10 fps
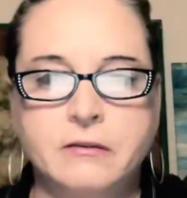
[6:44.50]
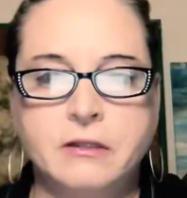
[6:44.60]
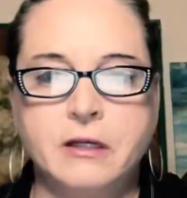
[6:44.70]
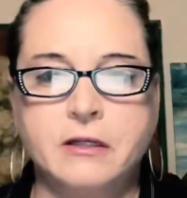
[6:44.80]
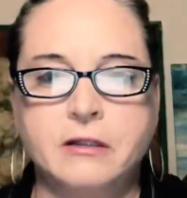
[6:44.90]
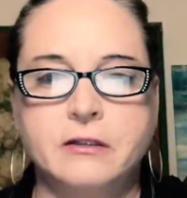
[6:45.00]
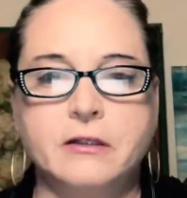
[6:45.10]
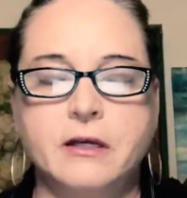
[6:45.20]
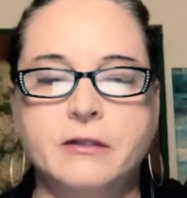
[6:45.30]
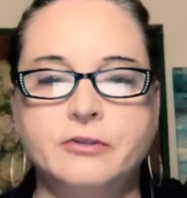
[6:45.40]
Okay,
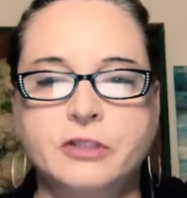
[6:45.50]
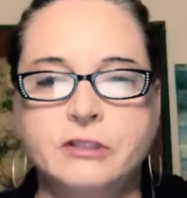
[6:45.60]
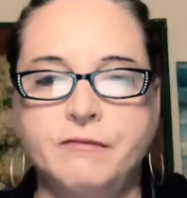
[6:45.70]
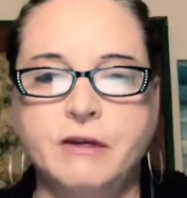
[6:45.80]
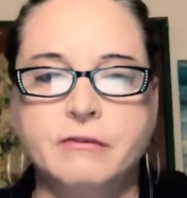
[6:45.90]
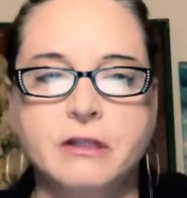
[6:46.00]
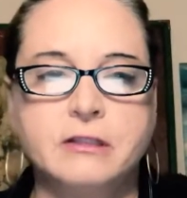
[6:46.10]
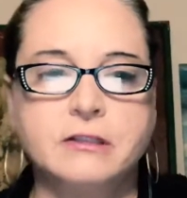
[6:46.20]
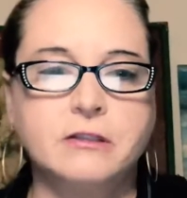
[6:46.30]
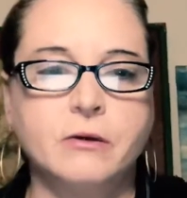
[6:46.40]
I just found this.
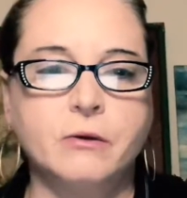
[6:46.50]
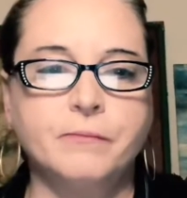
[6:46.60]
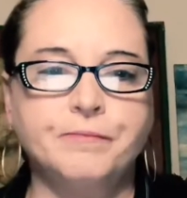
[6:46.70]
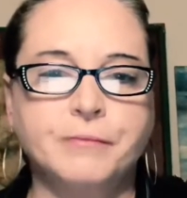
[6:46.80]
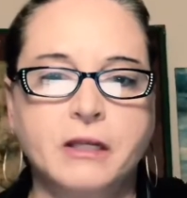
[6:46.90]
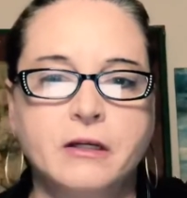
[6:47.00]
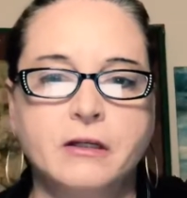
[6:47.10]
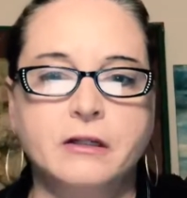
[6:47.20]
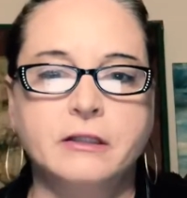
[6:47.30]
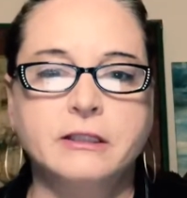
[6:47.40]
So
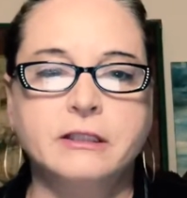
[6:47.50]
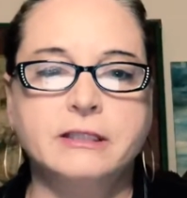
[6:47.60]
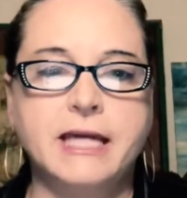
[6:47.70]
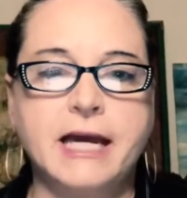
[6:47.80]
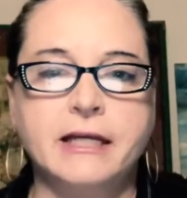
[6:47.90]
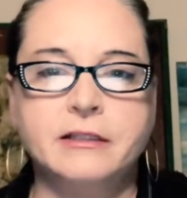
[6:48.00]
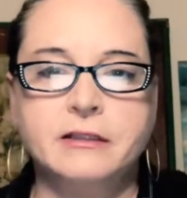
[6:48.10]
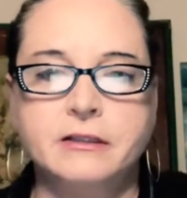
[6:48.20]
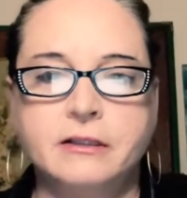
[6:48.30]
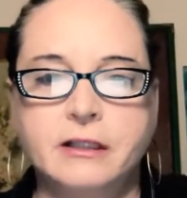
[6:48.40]
this is Dad,
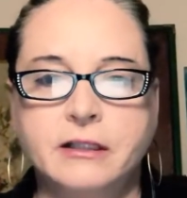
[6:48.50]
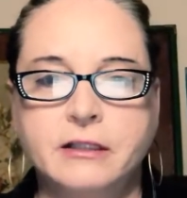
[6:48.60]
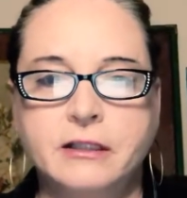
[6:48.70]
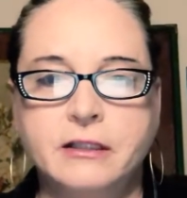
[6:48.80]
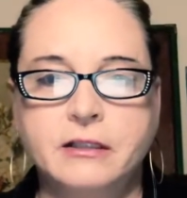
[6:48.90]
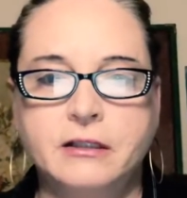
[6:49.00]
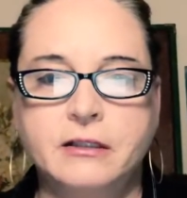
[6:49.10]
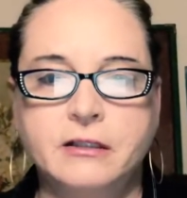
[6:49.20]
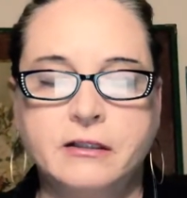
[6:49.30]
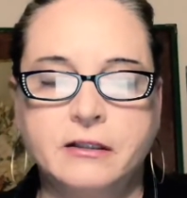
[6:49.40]
and
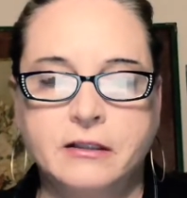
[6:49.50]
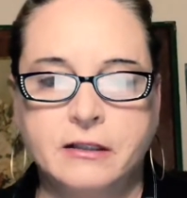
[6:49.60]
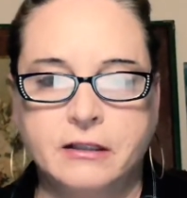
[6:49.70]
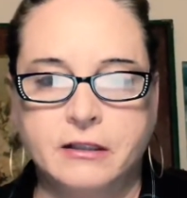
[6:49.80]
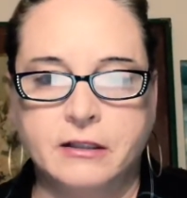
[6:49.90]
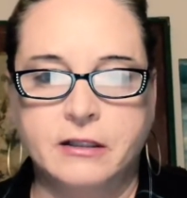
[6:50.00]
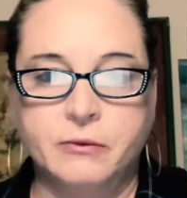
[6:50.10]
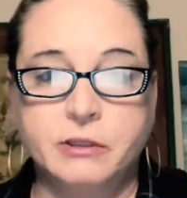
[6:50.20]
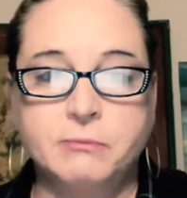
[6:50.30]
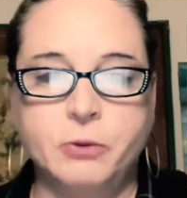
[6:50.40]
he
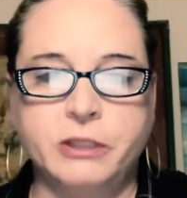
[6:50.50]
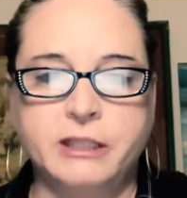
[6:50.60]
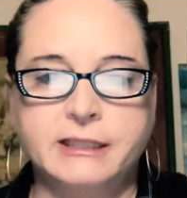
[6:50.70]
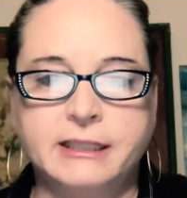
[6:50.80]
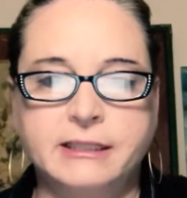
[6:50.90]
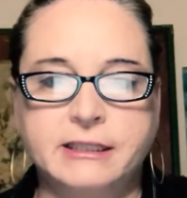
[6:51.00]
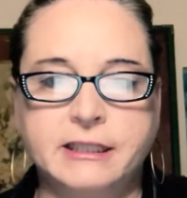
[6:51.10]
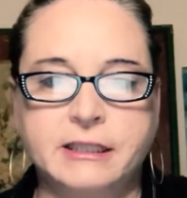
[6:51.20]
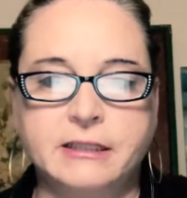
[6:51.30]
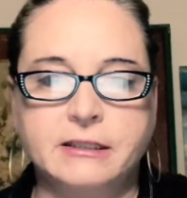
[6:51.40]
was born in
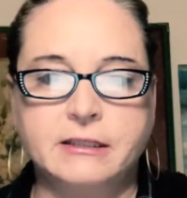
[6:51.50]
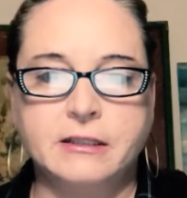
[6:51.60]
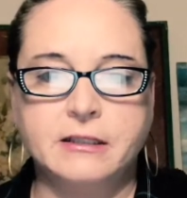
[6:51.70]
66.